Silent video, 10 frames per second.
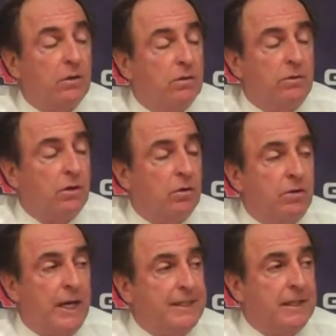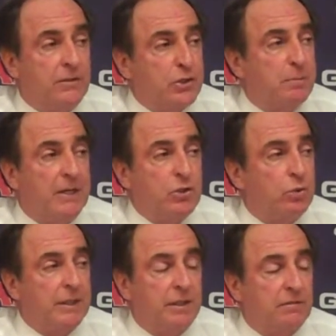Yeah, they're not getting the spots
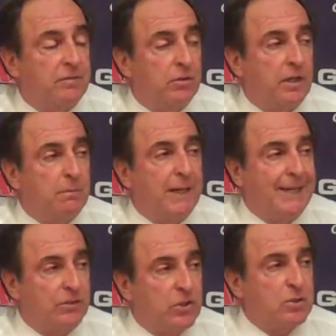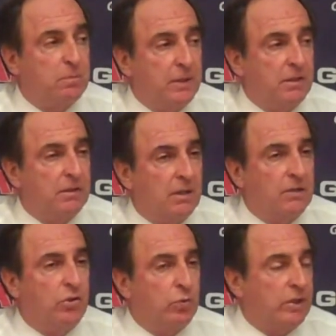quick enough. They're not anticipating. They're
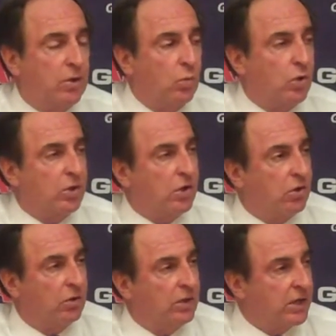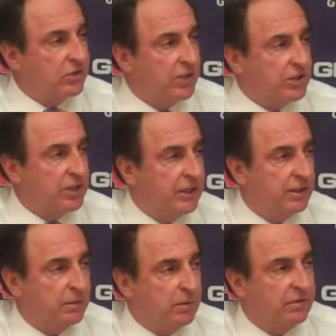not doing their work early, as they say
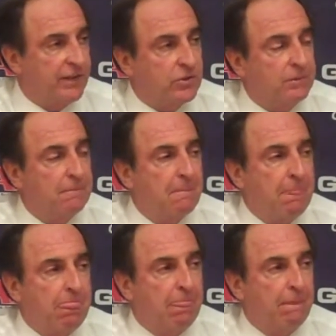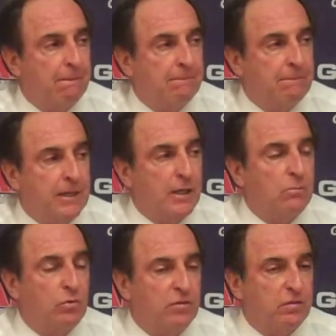in the profession. They
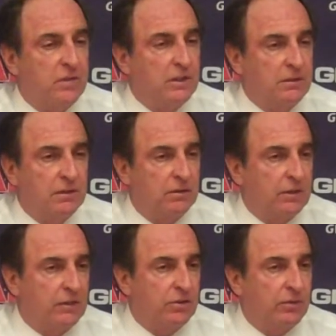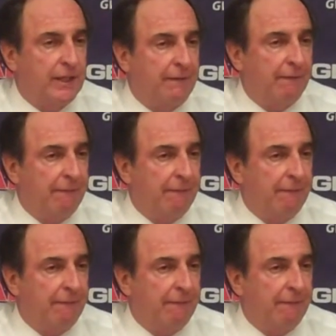got to move their feet, and they're not doing that.